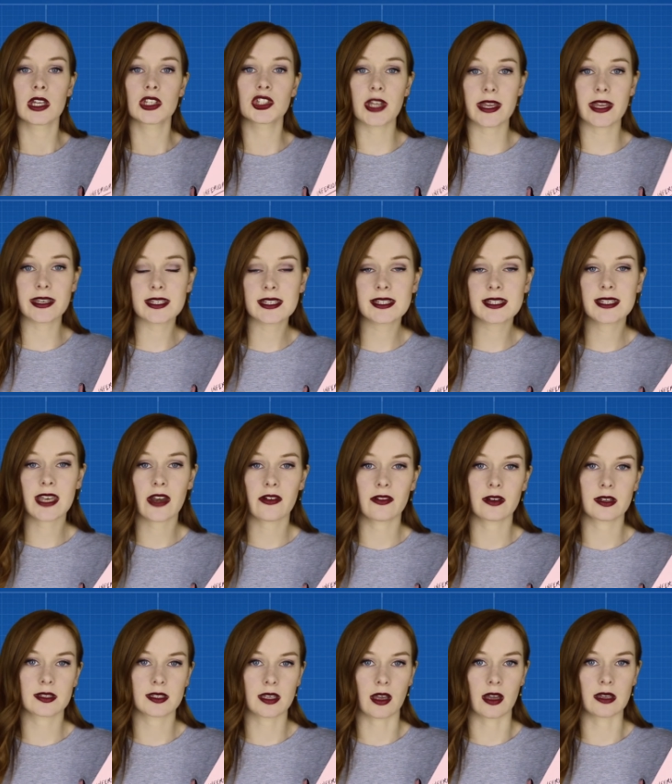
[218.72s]
gender
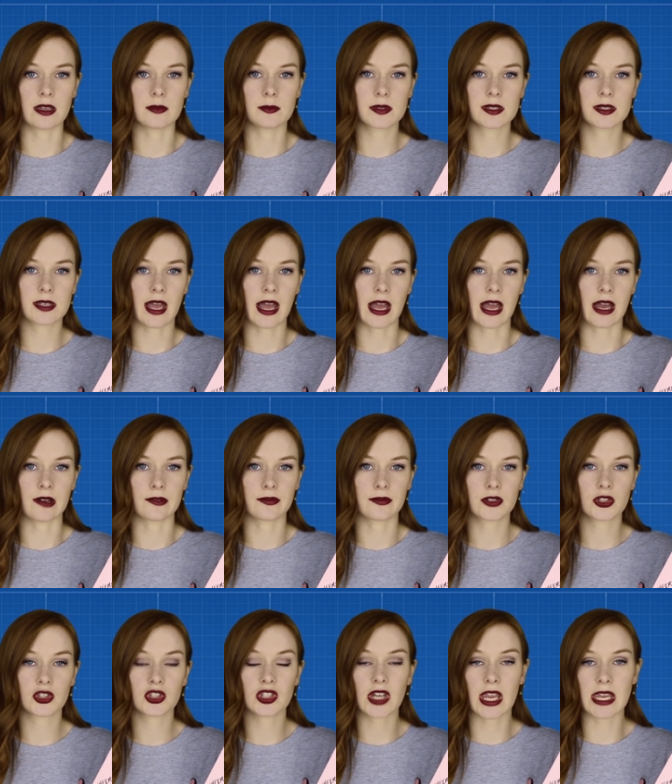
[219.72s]
stereotypes have
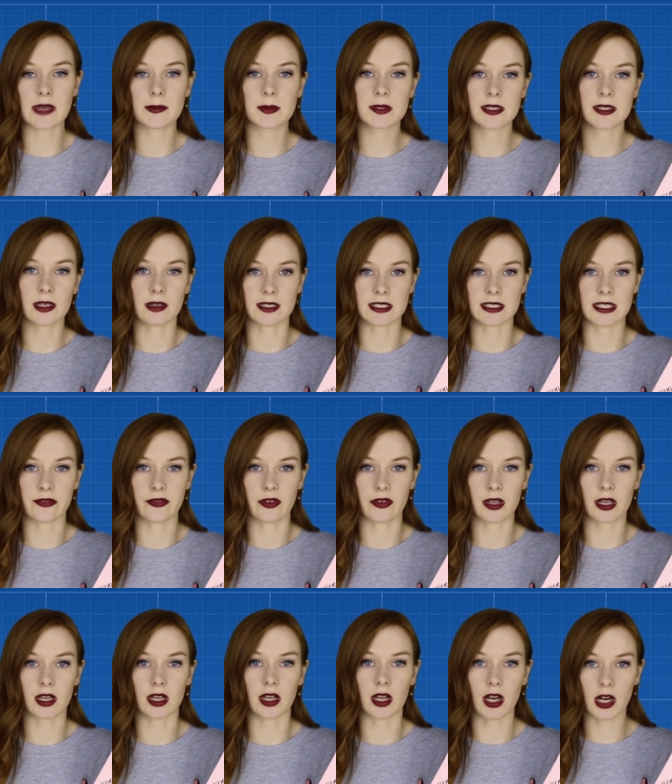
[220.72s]
shaped scientific
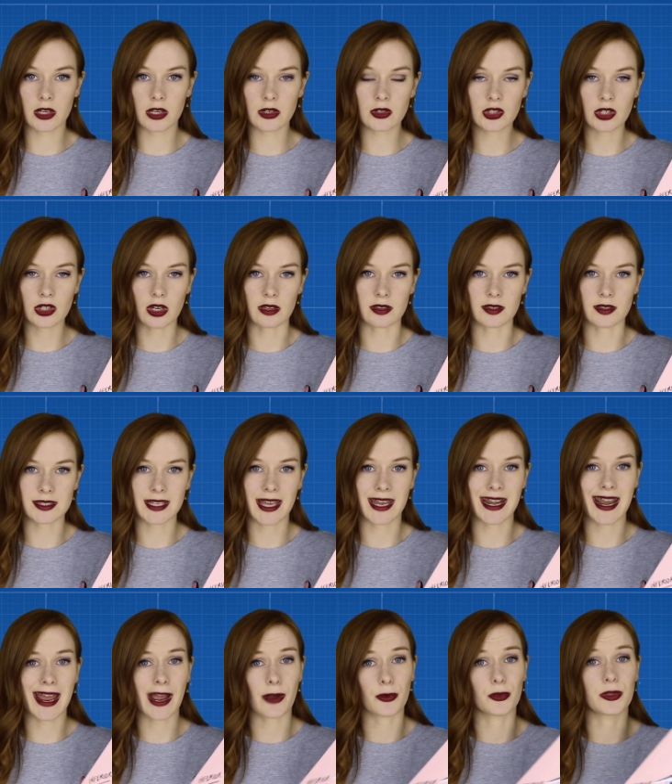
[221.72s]
conclusions,
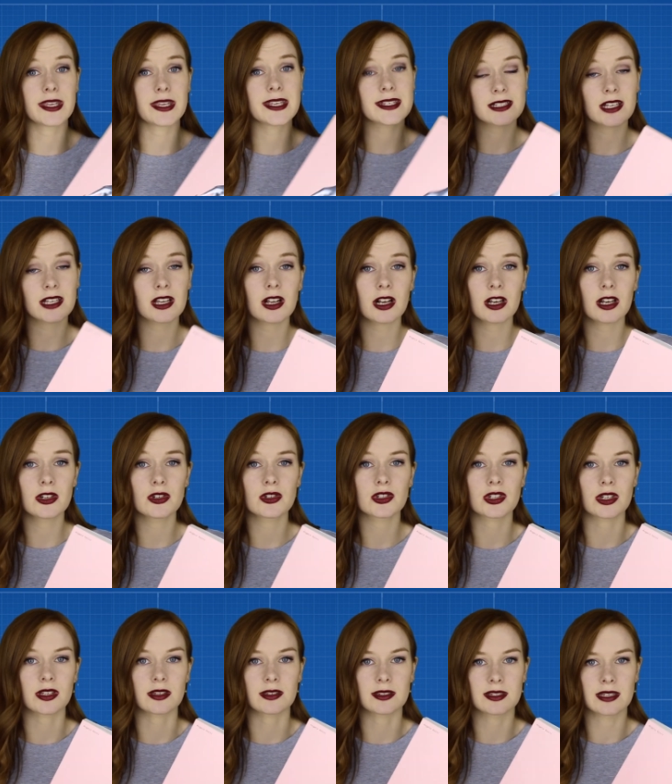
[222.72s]
and how these
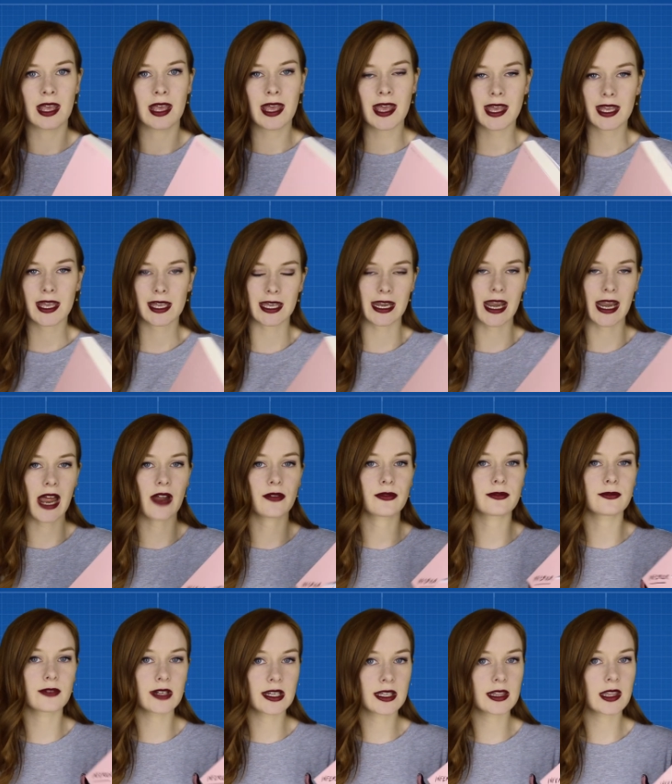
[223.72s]
conclusions can have
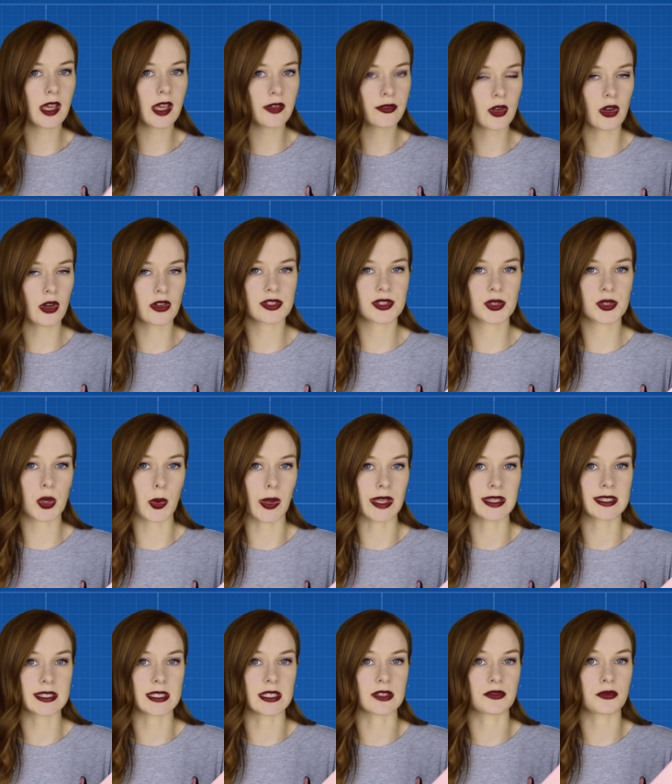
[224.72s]
real-life
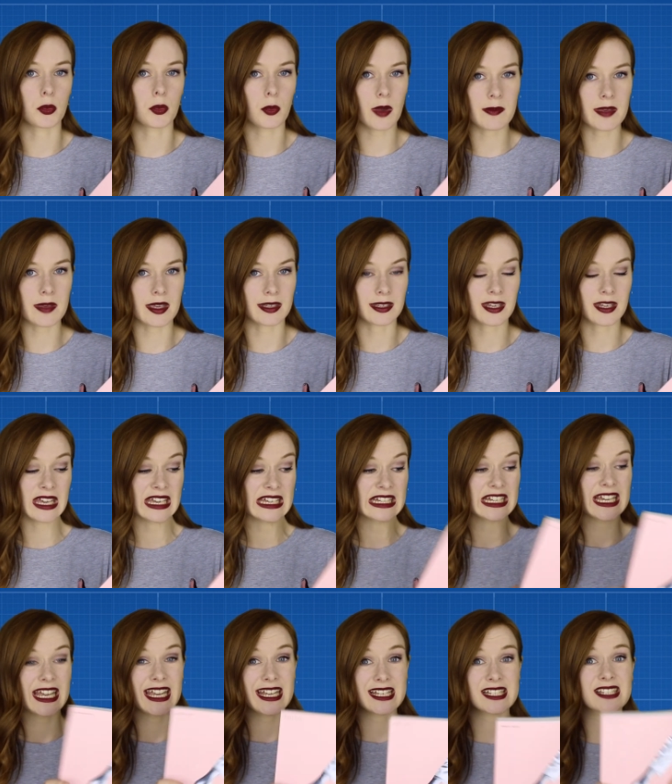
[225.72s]
consequences for women.
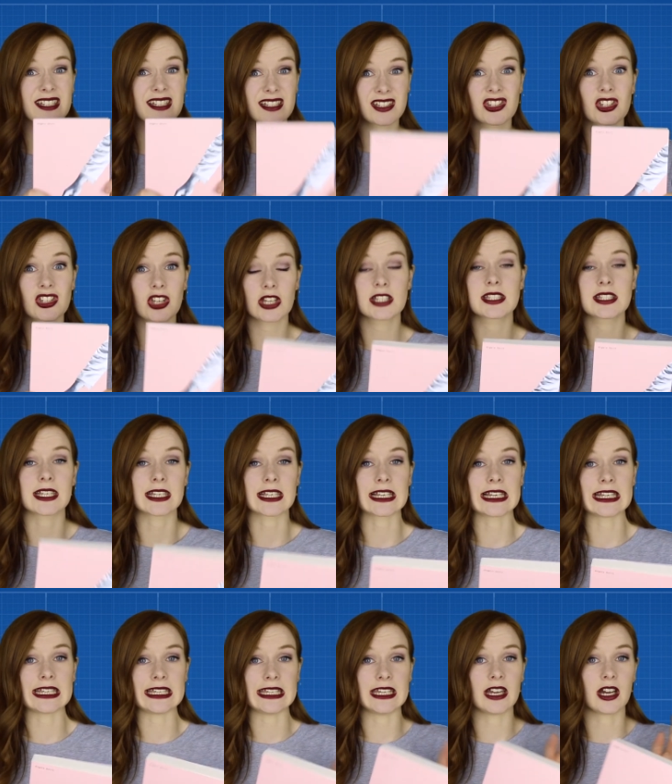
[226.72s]
It's
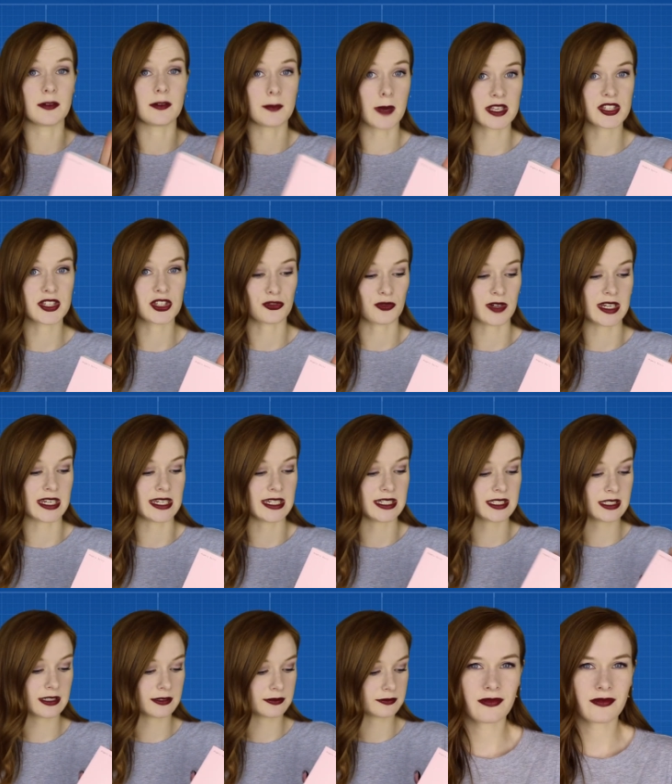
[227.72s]
certainly a
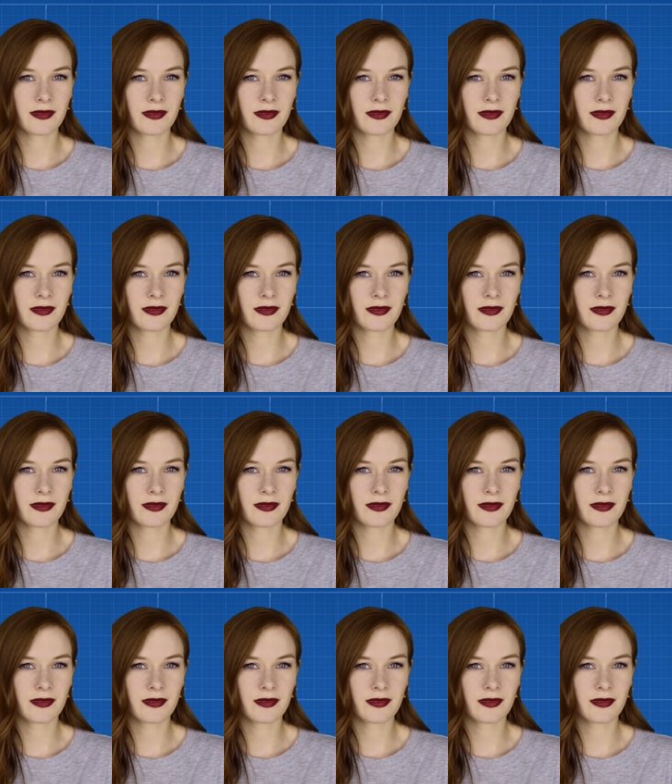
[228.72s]
must-read.